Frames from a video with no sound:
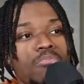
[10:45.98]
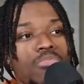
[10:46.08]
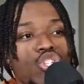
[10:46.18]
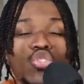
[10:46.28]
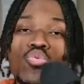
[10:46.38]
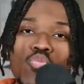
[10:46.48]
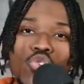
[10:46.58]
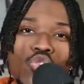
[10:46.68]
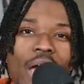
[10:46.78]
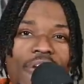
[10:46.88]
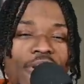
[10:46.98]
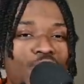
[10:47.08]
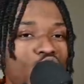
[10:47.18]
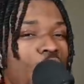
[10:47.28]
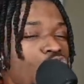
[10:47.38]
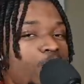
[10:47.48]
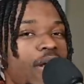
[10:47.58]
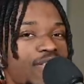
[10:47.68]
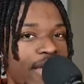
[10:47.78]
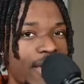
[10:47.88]
but you you gave him 200
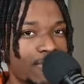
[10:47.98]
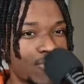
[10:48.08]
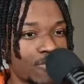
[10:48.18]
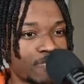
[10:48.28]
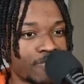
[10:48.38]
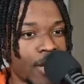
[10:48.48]
plus amps.